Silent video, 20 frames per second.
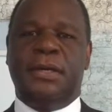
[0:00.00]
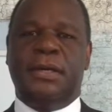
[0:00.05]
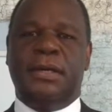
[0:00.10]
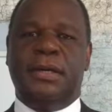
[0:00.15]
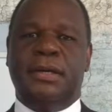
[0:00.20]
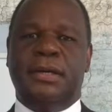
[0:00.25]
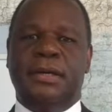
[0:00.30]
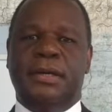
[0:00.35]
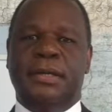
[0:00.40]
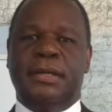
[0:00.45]

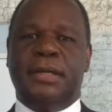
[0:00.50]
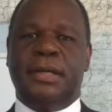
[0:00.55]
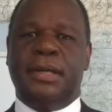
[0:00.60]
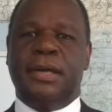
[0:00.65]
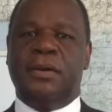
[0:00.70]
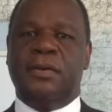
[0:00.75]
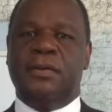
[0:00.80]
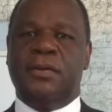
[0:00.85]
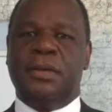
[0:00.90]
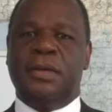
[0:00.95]
and
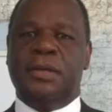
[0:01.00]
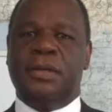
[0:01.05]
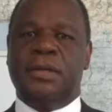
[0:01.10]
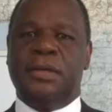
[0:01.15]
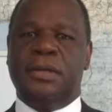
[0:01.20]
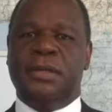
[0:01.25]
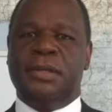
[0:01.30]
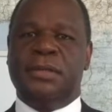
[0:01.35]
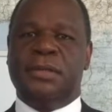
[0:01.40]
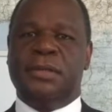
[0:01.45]
how we
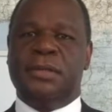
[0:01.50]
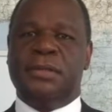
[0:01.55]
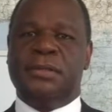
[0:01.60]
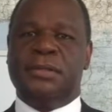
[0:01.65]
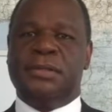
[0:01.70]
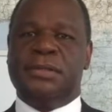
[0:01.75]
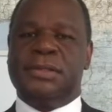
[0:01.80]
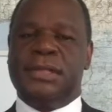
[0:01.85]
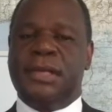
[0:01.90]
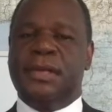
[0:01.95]

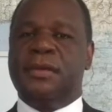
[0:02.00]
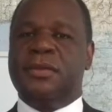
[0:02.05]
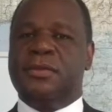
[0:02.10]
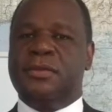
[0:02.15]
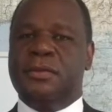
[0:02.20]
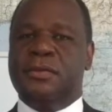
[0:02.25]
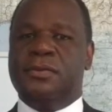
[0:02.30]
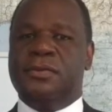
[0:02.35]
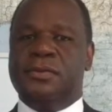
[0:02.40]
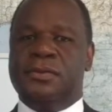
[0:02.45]

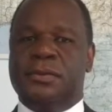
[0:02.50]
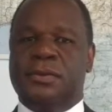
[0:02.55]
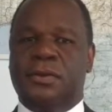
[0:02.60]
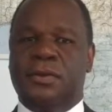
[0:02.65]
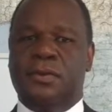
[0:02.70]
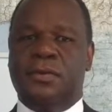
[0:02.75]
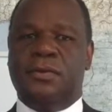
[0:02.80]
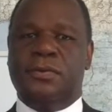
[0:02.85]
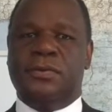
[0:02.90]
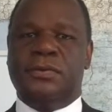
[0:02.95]
take those
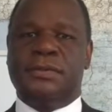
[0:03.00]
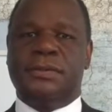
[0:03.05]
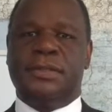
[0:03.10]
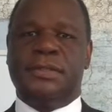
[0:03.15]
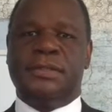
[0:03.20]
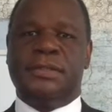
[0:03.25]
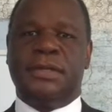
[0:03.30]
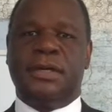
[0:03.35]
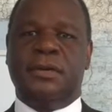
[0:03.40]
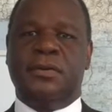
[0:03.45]
goals
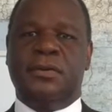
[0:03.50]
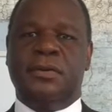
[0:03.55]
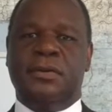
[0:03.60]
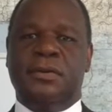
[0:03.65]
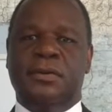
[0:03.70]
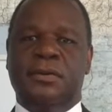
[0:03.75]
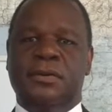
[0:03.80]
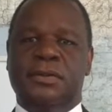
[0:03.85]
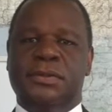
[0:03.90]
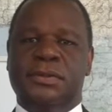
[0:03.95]
as
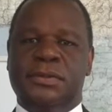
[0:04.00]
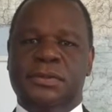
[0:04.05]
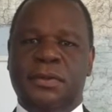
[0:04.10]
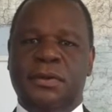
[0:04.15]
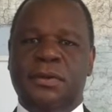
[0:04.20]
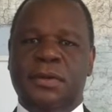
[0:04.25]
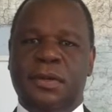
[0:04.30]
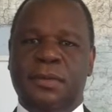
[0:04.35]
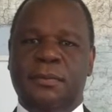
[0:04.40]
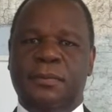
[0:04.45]
our
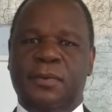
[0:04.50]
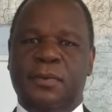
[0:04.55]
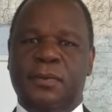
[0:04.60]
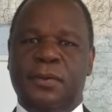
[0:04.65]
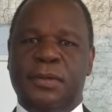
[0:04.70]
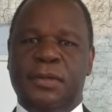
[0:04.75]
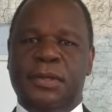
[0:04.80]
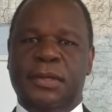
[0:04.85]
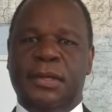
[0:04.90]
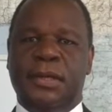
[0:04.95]
starting
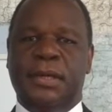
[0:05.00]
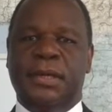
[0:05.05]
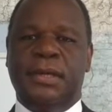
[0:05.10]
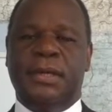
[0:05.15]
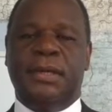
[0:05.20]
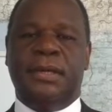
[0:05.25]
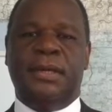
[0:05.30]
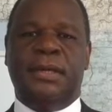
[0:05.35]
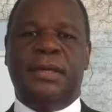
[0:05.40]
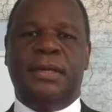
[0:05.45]
point
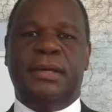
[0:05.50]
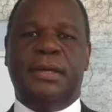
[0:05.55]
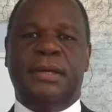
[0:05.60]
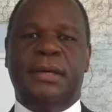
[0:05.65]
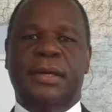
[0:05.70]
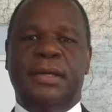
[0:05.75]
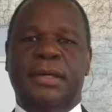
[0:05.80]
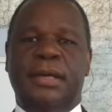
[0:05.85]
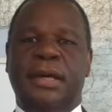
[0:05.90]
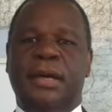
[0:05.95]

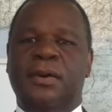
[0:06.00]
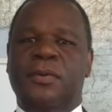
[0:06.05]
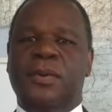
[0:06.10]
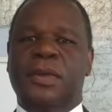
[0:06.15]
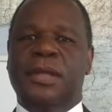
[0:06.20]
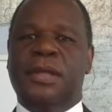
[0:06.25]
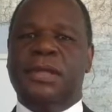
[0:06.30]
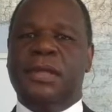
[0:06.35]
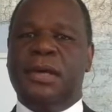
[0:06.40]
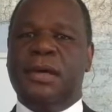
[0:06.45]
and how
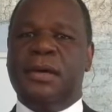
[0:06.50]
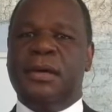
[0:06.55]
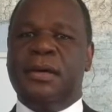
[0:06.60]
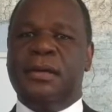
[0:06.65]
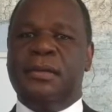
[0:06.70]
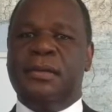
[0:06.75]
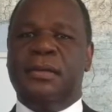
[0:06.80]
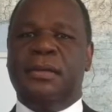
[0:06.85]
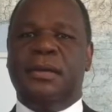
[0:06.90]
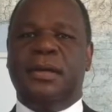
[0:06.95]
we
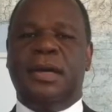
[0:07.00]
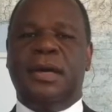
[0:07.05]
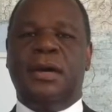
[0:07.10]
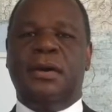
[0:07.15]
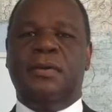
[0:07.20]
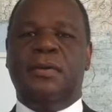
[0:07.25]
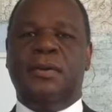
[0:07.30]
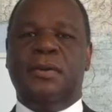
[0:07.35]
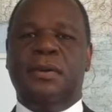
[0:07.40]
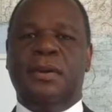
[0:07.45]
align
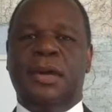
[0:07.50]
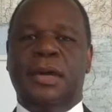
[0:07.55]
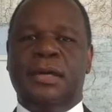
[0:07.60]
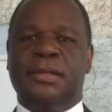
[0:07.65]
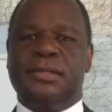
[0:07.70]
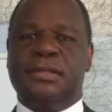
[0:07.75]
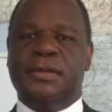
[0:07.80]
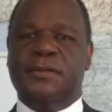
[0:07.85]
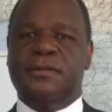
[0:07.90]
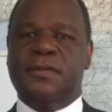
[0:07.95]
our
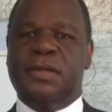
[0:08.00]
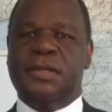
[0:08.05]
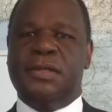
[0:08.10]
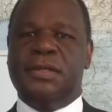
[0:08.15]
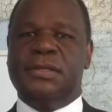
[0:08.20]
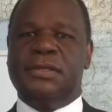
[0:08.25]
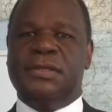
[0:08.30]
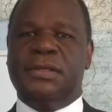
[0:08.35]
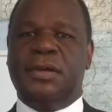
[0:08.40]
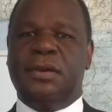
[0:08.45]

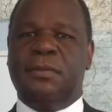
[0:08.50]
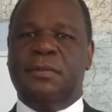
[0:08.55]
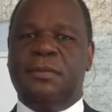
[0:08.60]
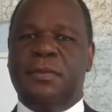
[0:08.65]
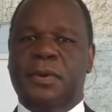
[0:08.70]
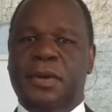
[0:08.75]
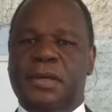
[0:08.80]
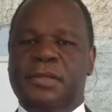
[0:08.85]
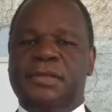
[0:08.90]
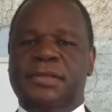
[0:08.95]
activities and our
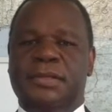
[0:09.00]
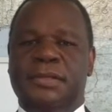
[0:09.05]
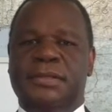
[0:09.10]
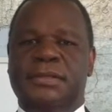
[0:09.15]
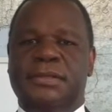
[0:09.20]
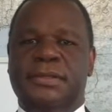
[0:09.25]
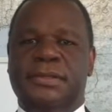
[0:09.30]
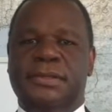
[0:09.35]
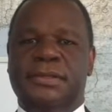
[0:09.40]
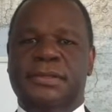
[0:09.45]

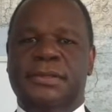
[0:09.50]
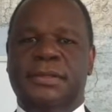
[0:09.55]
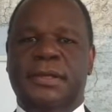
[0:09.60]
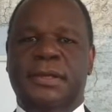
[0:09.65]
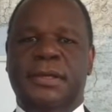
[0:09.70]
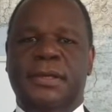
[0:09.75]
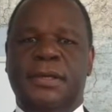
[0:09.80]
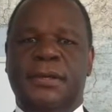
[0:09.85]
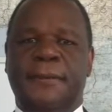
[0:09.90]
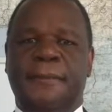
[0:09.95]
processes
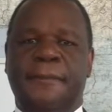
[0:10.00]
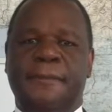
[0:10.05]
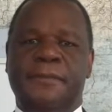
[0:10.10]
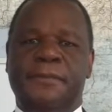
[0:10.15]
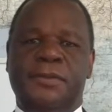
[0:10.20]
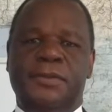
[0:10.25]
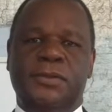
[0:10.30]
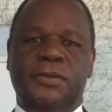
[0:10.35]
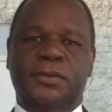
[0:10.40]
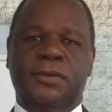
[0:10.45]

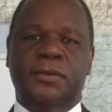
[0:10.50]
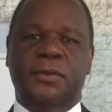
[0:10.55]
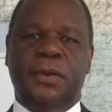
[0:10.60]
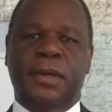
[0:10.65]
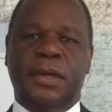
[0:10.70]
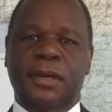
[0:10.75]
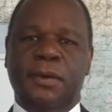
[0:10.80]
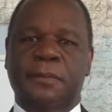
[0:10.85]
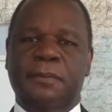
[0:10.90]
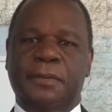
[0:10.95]
to
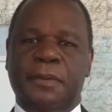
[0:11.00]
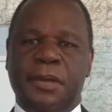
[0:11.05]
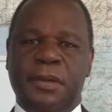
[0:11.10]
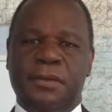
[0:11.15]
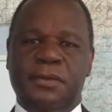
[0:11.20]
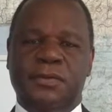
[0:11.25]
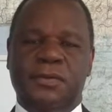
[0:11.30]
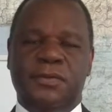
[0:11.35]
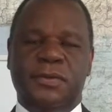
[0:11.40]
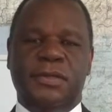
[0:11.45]
help
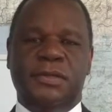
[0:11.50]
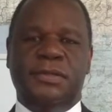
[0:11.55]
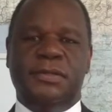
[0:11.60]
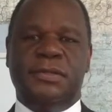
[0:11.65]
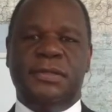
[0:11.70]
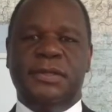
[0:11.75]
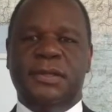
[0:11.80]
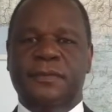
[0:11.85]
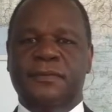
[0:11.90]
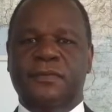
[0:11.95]
countries
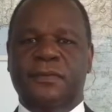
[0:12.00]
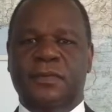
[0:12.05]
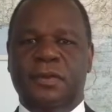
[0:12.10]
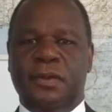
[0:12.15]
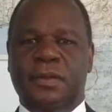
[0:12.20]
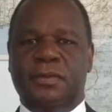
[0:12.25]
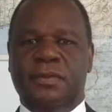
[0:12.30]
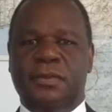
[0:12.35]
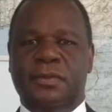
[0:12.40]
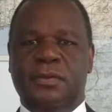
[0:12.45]
deliver
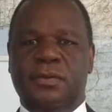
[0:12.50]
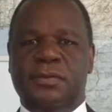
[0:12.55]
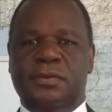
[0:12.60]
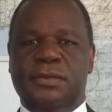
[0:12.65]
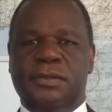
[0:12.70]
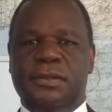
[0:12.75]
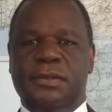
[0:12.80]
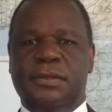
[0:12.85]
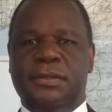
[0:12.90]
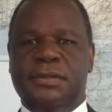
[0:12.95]
on
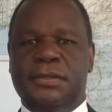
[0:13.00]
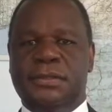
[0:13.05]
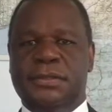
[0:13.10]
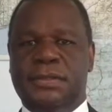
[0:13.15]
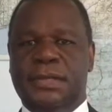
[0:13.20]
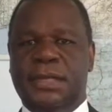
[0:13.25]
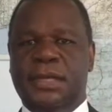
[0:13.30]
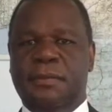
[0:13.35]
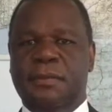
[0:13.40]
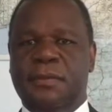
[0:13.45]
those
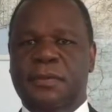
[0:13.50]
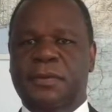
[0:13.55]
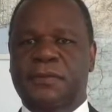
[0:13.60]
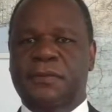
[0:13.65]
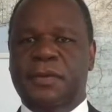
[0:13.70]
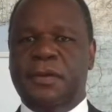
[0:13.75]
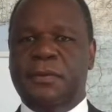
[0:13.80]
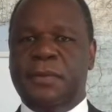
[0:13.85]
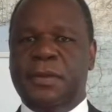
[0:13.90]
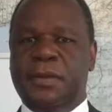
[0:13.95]
Sustainable
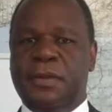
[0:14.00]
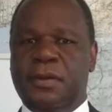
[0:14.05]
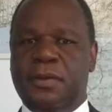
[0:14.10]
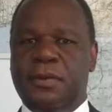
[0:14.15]
Development